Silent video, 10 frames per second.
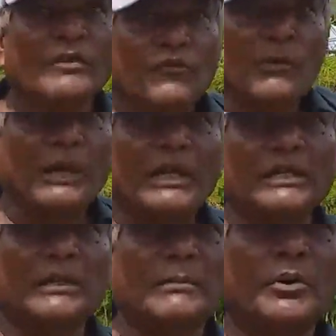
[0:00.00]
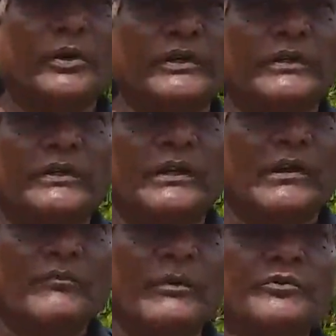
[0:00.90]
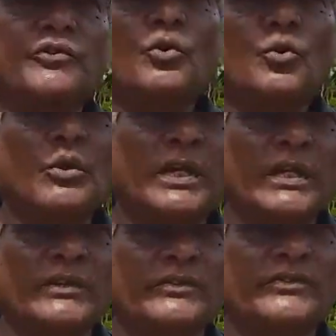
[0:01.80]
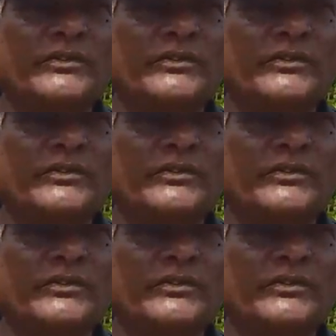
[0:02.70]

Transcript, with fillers: From a little boy. Yeah. From school days.